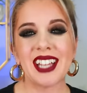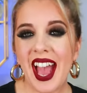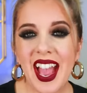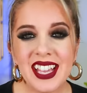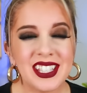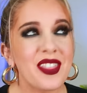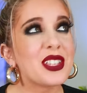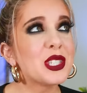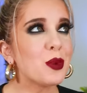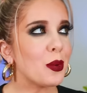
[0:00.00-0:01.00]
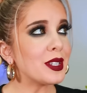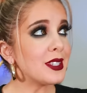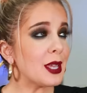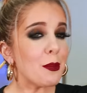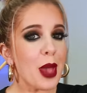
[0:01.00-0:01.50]
Guys, this is where we
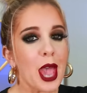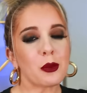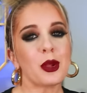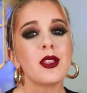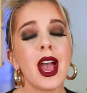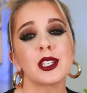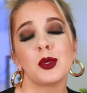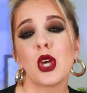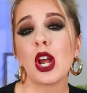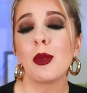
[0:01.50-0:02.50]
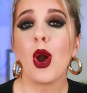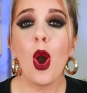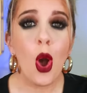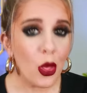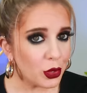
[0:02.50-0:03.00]
sit back, relax, we talk about
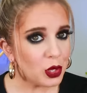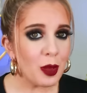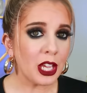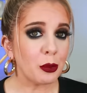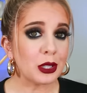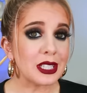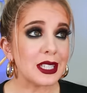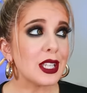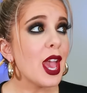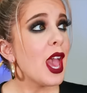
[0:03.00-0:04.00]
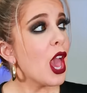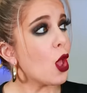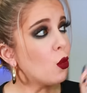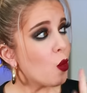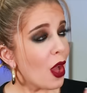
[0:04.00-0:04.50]
all the new makeup releases
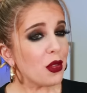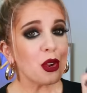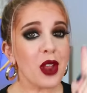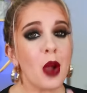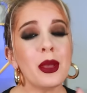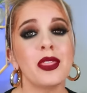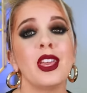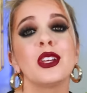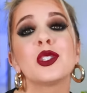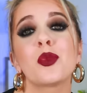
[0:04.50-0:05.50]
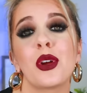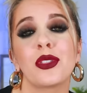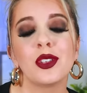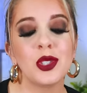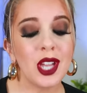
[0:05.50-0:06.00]
and whether or not we think it's
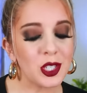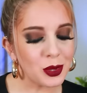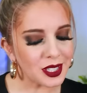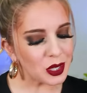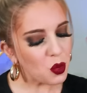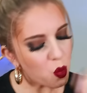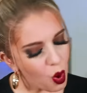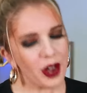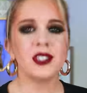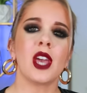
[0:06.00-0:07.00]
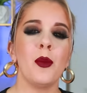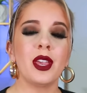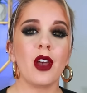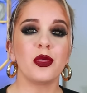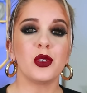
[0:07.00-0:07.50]
worth it. So you guys want to see what is
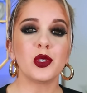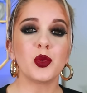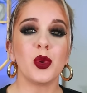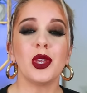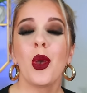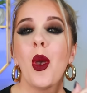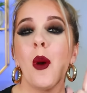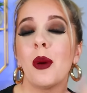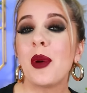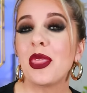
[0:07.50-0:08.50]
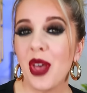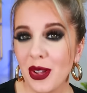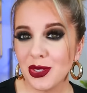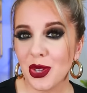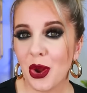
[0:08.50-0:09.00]
coming out this week, what my
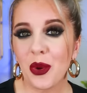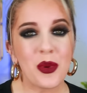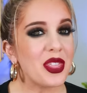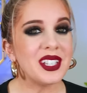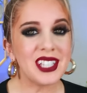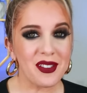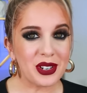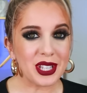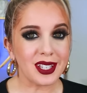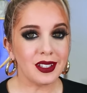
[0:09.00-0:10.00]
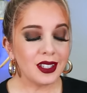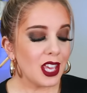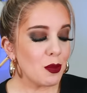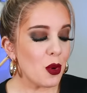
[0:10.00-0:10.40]
thoughts are, well then definitely keep